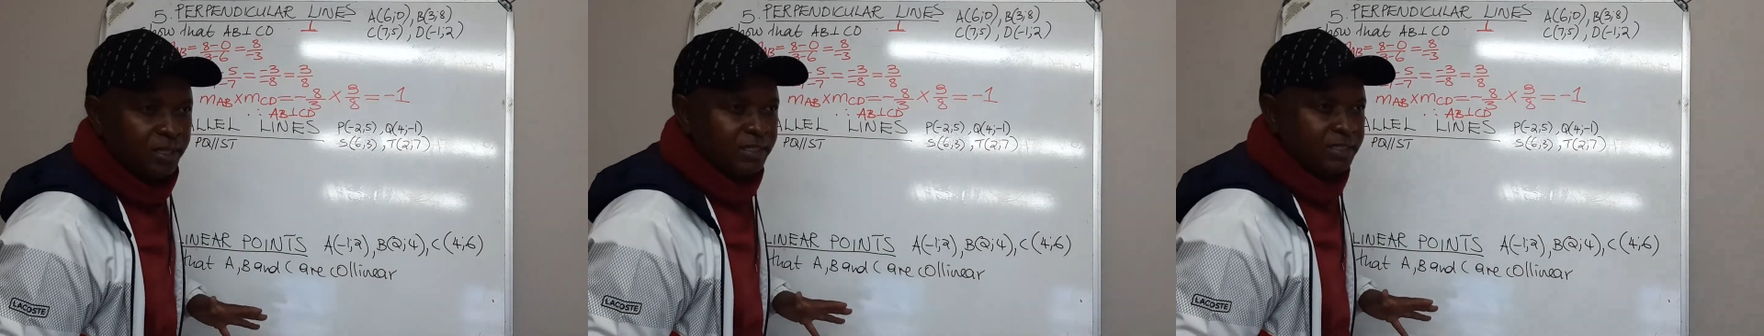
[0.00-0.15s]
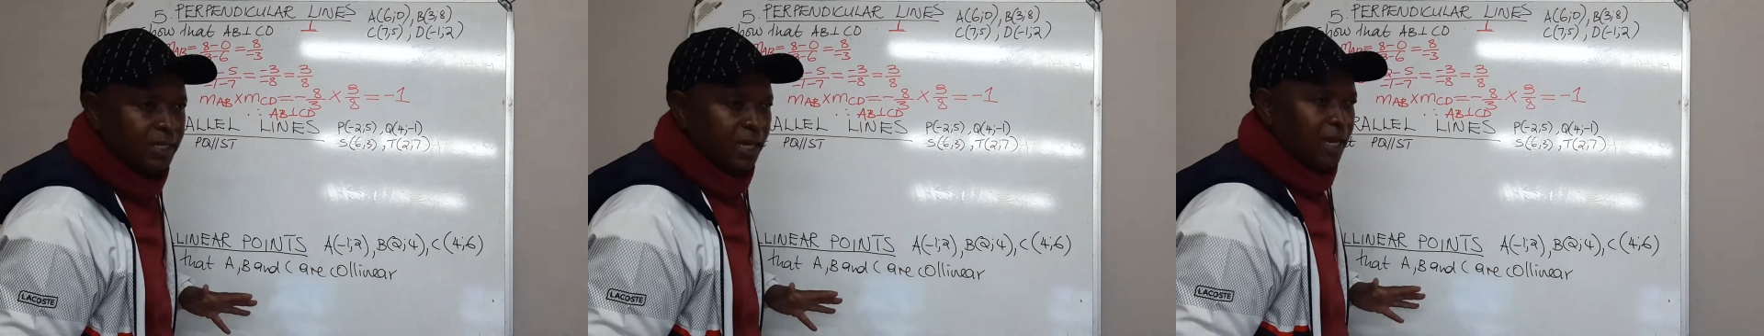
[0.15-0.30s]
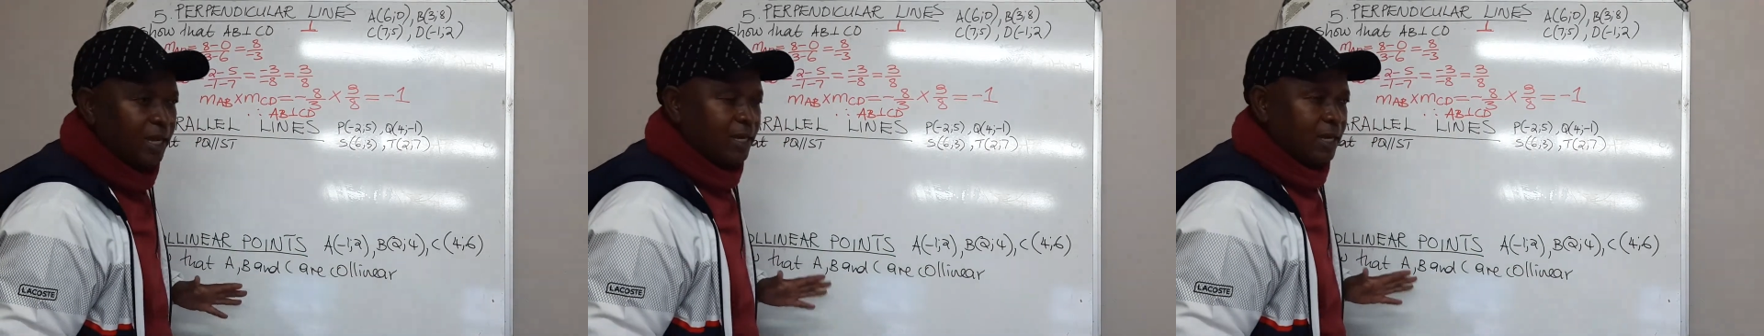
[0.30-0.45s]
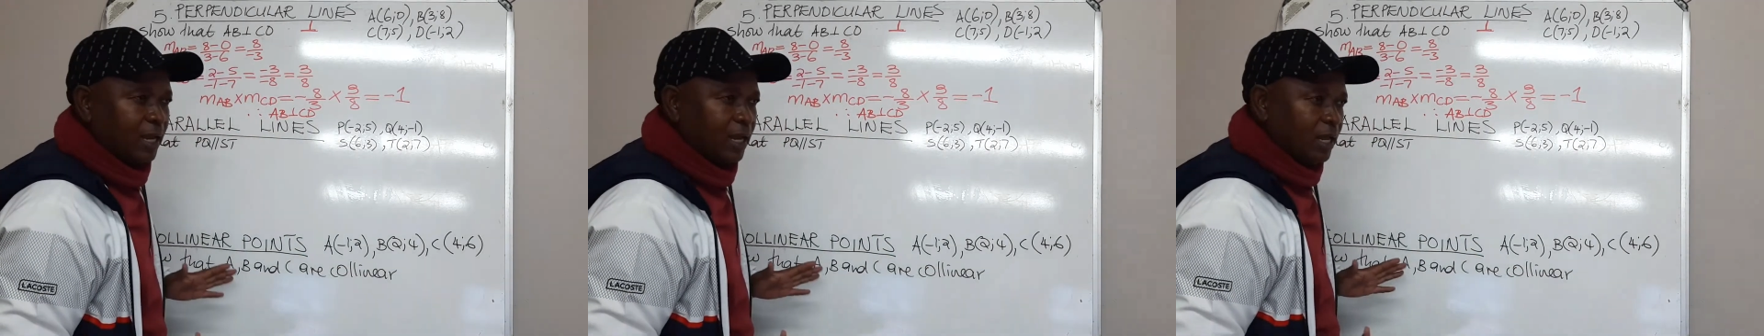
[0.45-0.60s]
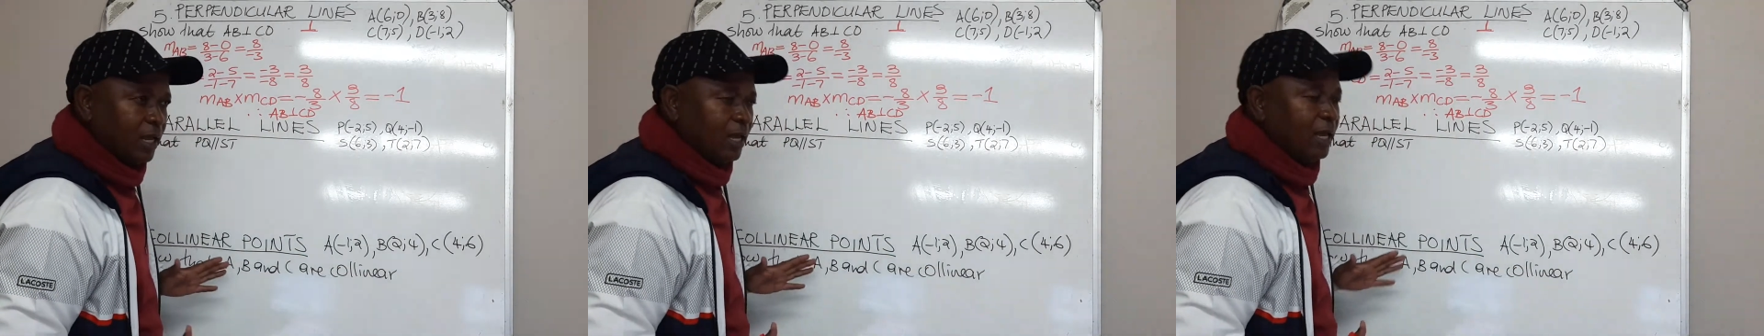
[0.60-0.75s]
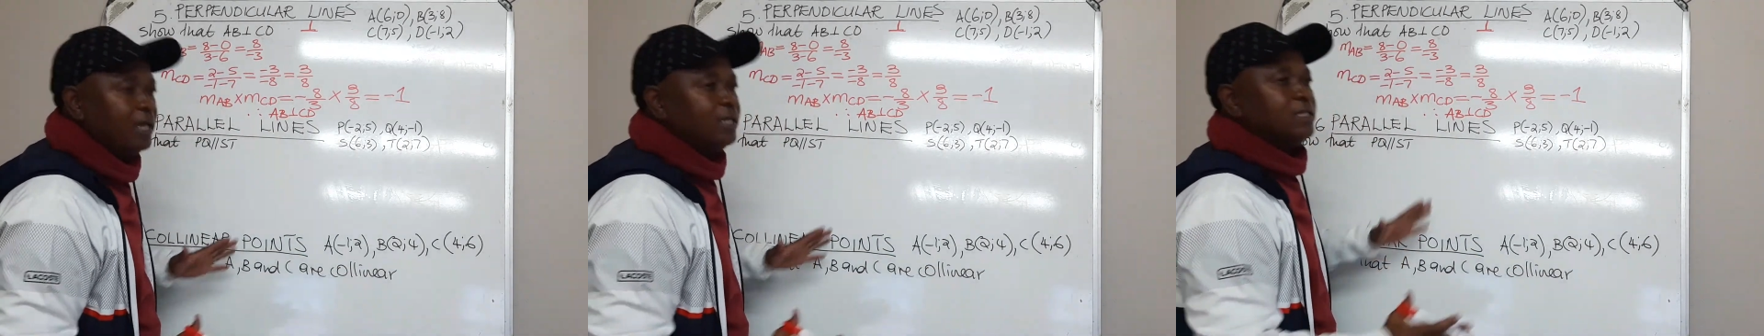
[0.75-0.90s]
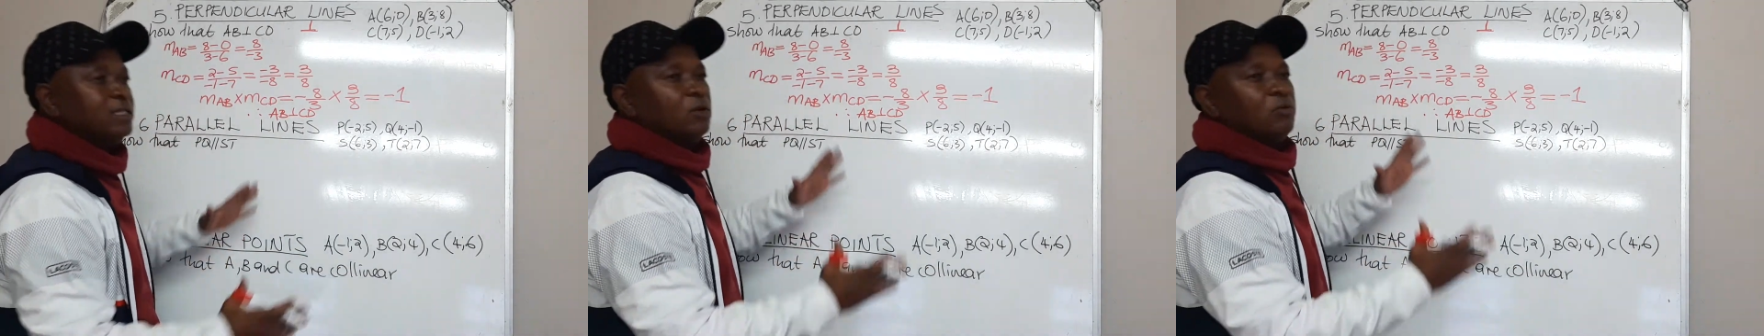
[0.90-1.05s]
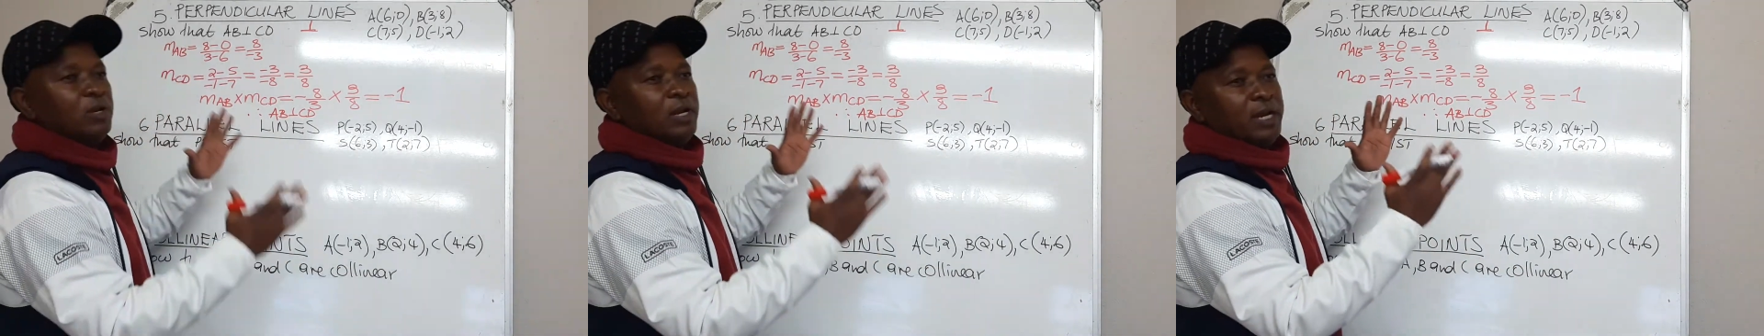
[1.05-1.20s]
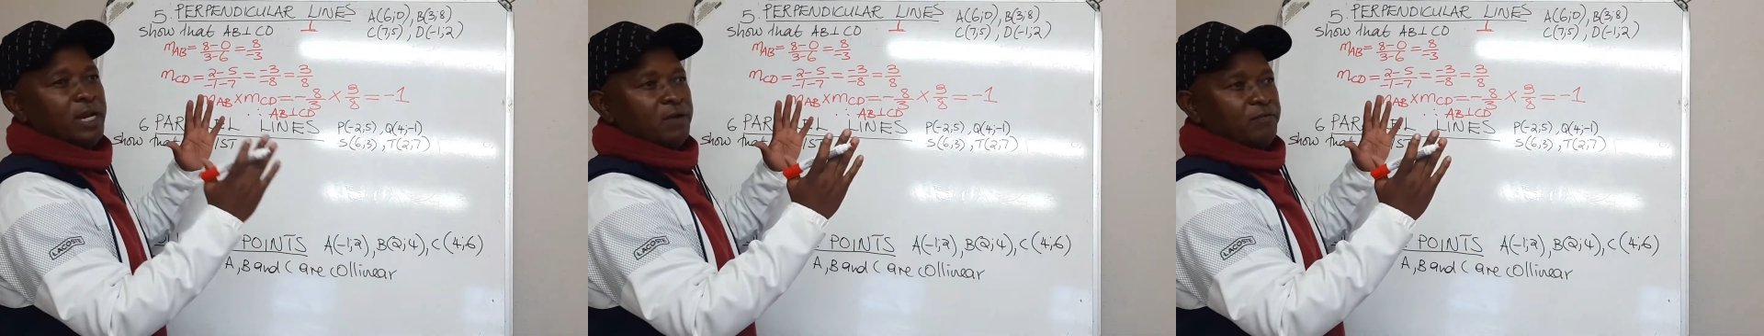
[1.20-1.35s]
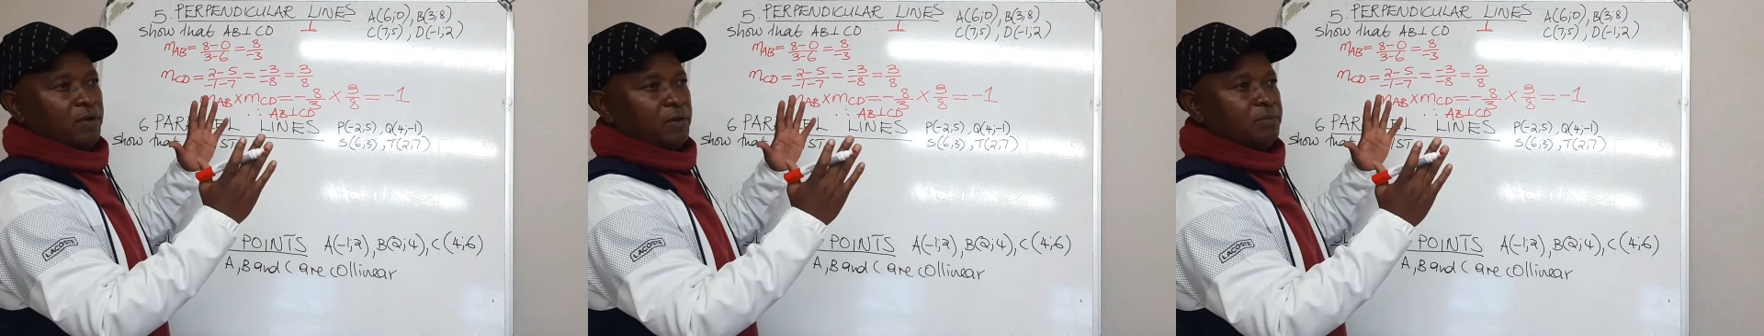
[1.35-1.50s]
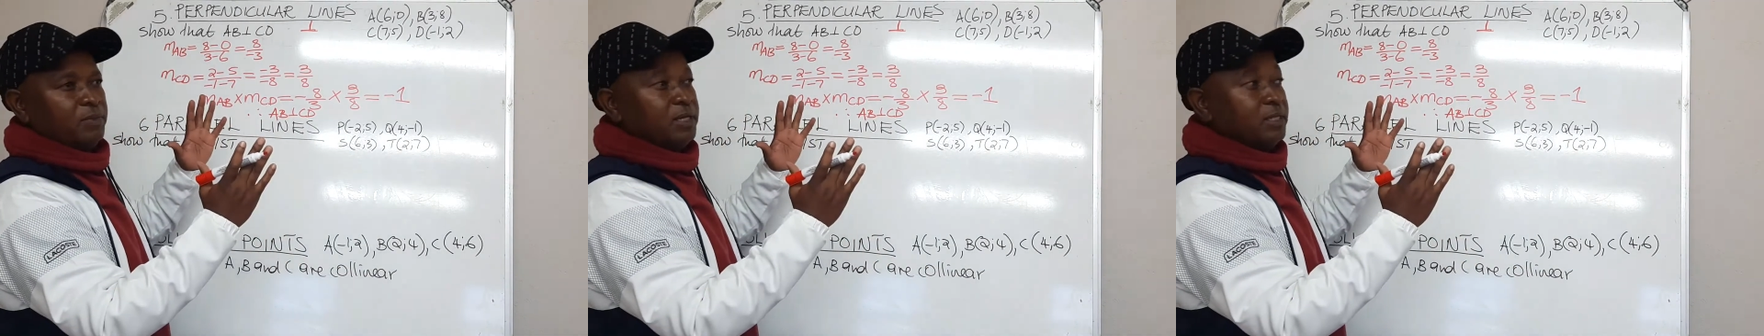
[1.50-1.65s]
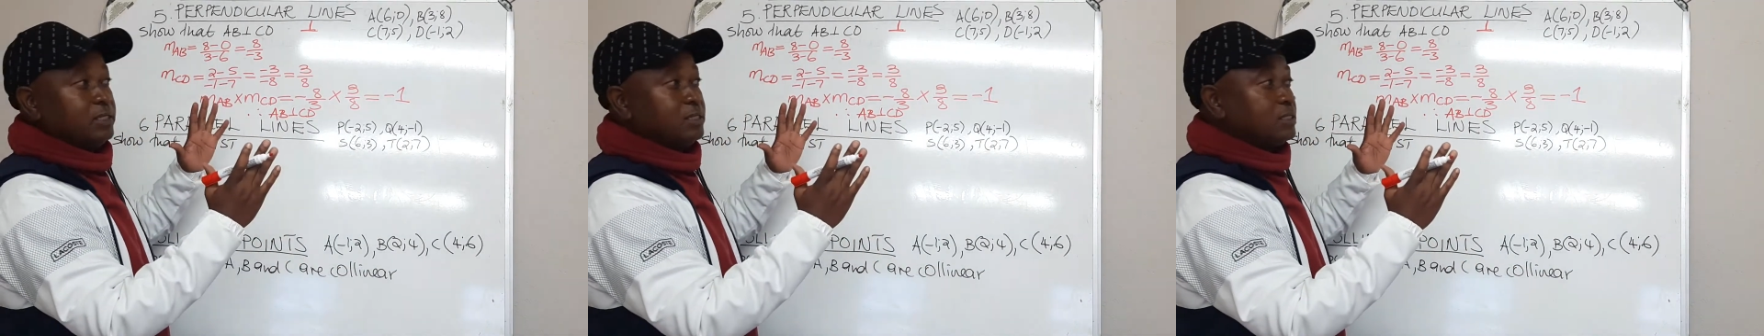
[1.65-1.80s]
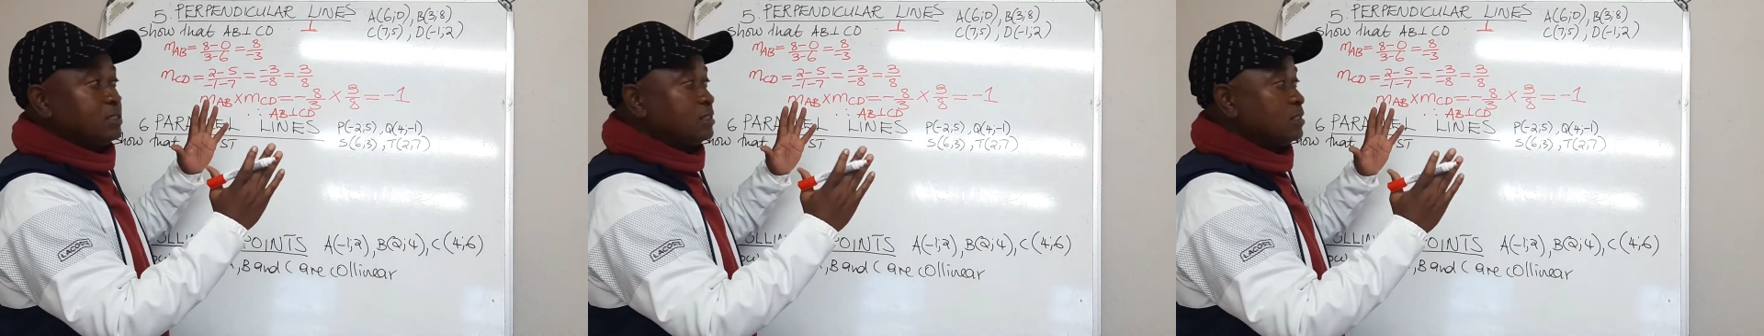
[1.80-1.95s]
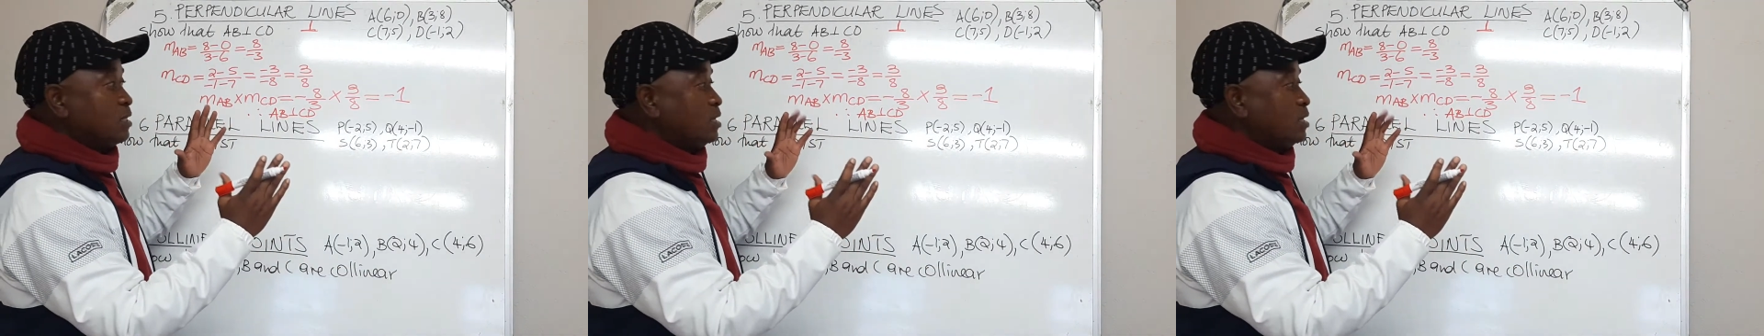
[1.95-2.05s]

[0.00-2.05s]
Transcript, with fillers: each other and they will never meet.